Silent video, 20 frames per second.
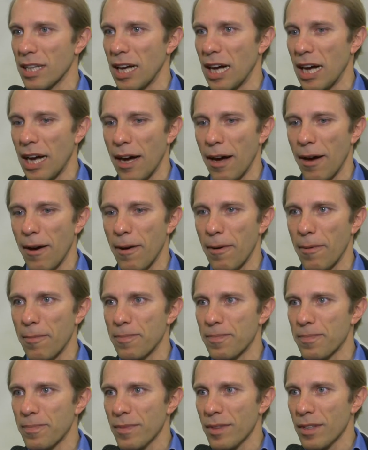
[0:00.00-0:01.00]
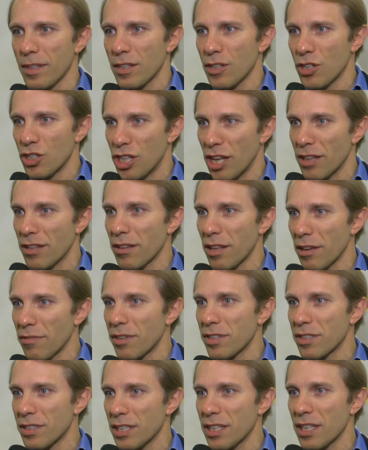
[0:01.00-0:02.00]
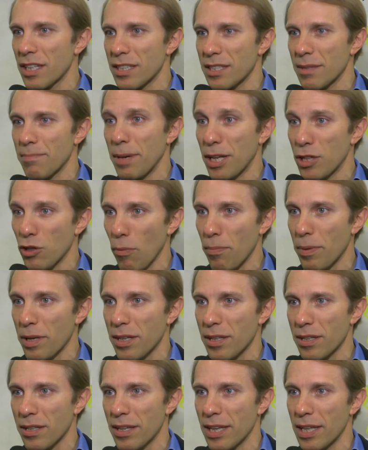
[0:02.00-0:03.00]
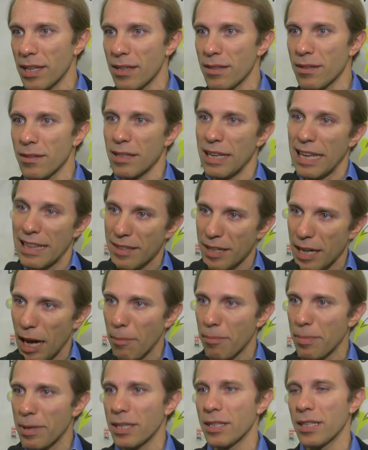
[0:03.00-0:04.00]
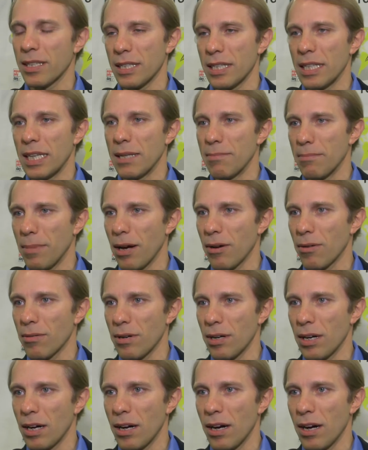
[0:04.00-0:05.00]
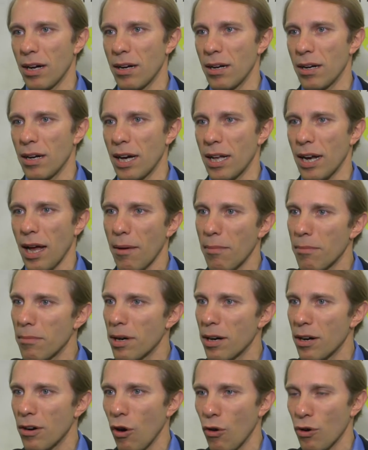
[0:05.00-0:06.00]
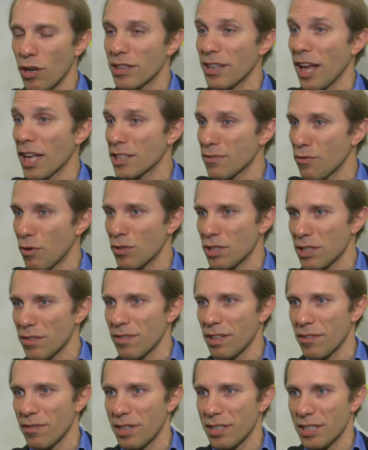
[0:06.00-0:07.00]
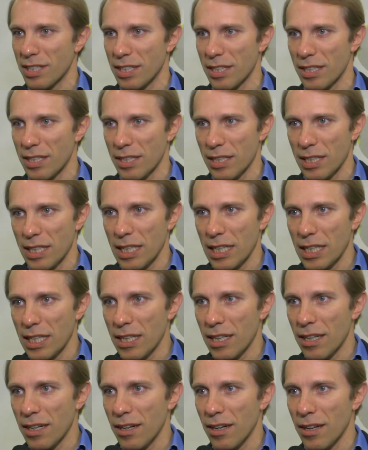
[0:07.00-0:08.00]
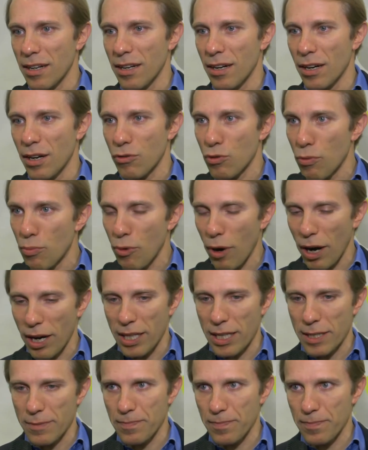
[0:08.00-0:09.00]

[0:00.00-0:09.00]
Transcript: Uh, gender diversity is a big topic in in the company in Bell, uh, and I'm uh, on a task force of diversity uh, group wide.